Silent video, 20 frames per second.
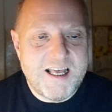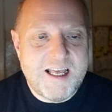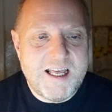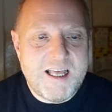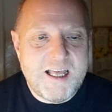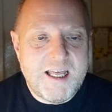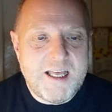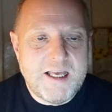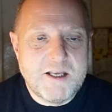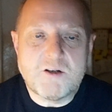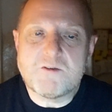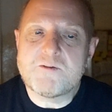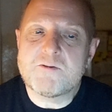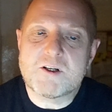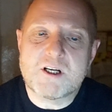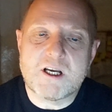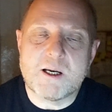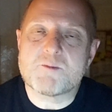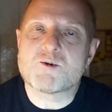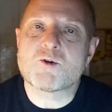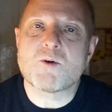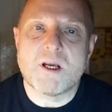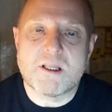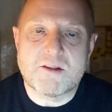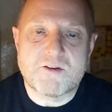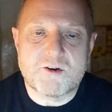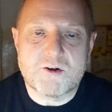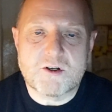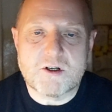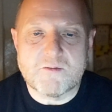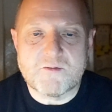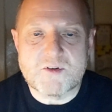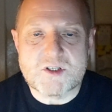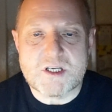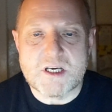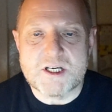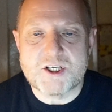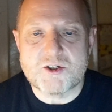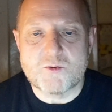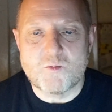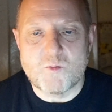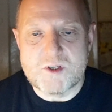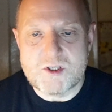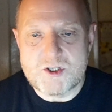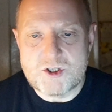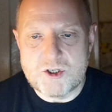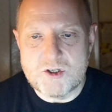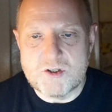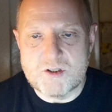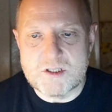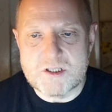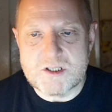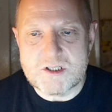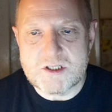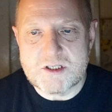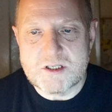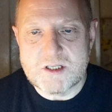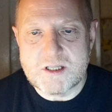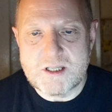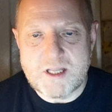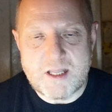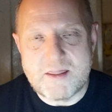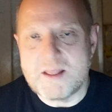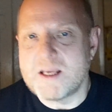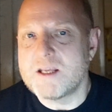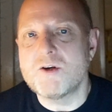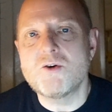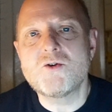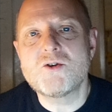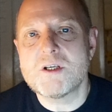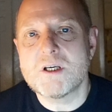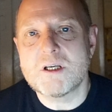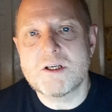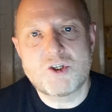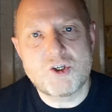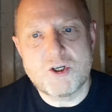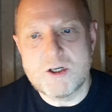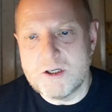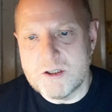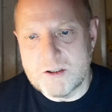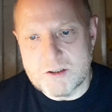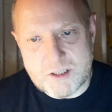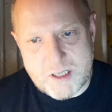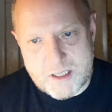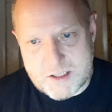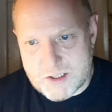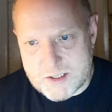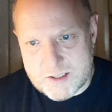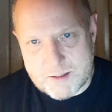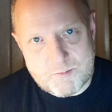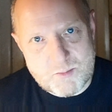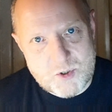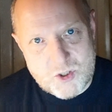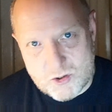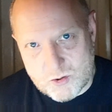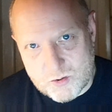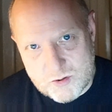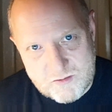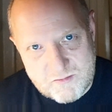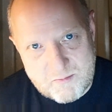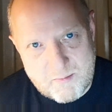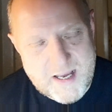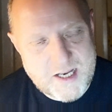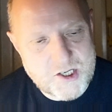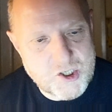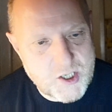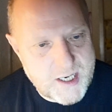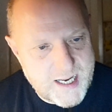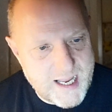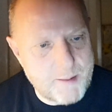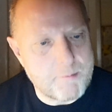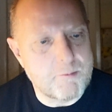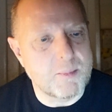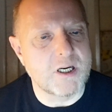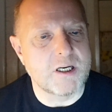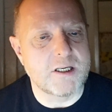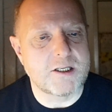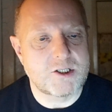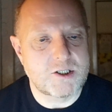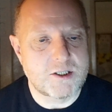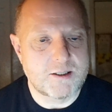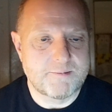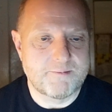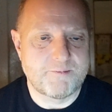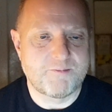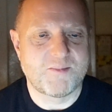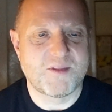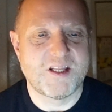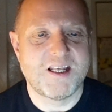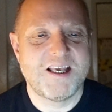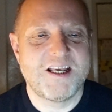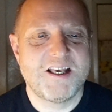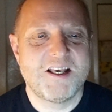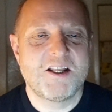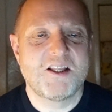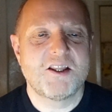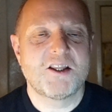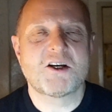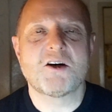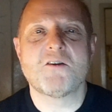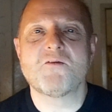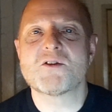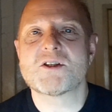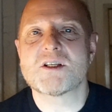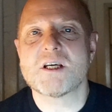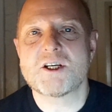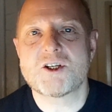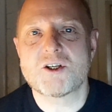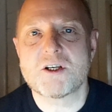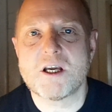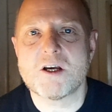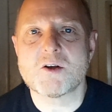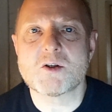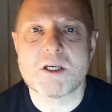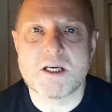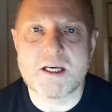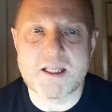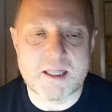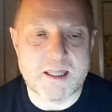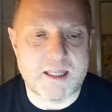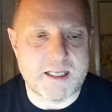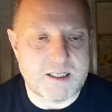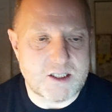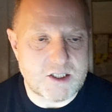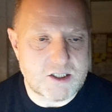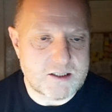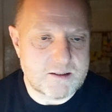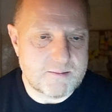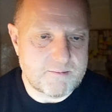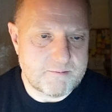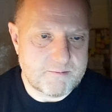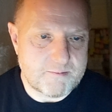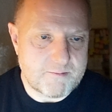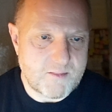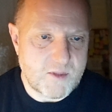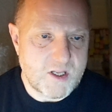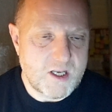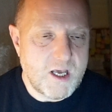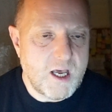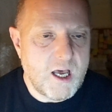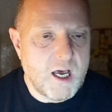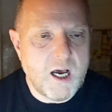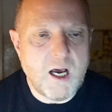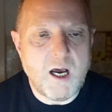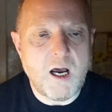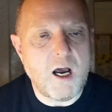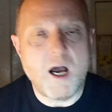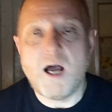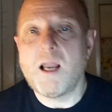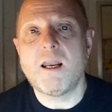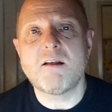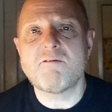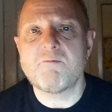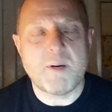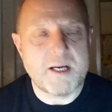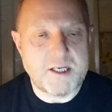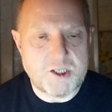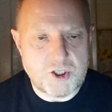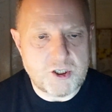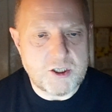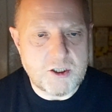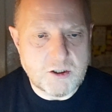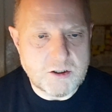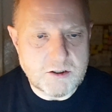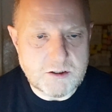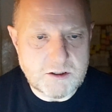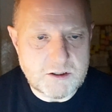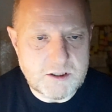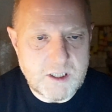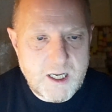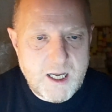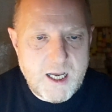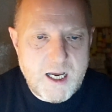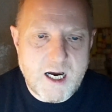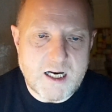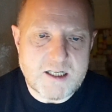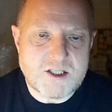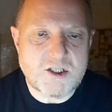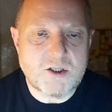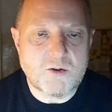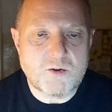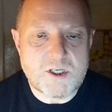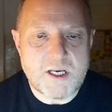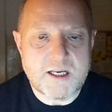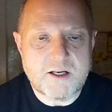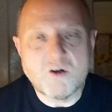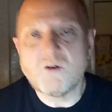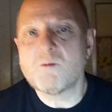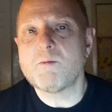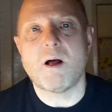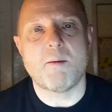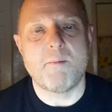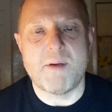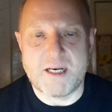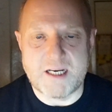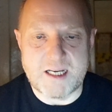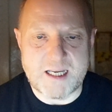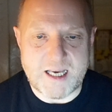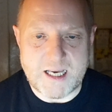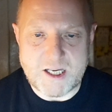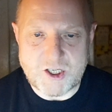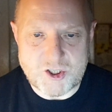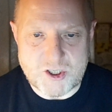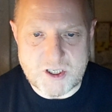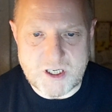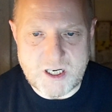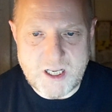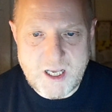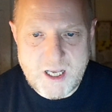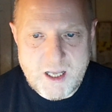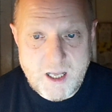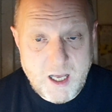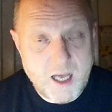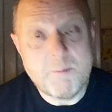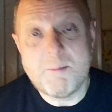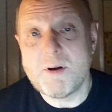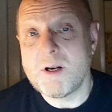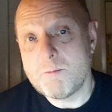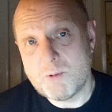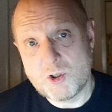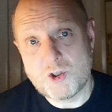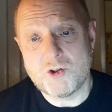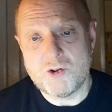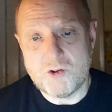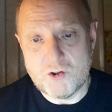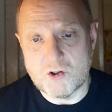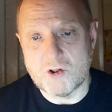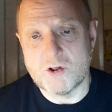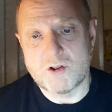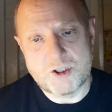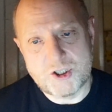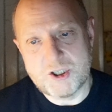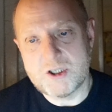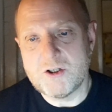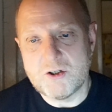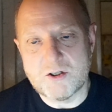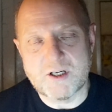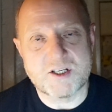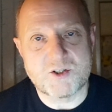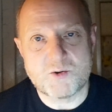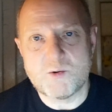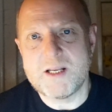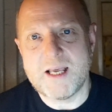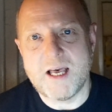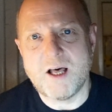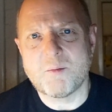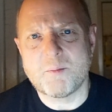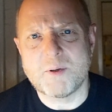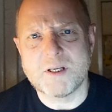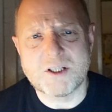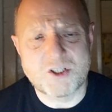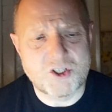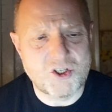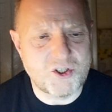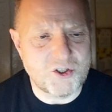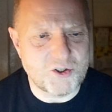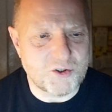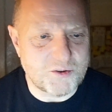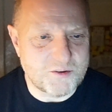It often comes round through conversation with students that they're using Qigong as some sort of magic amulet. The conversation goes like this. I love my Qigong, I still take all my medication, but I'm sure Qigong is really helping too.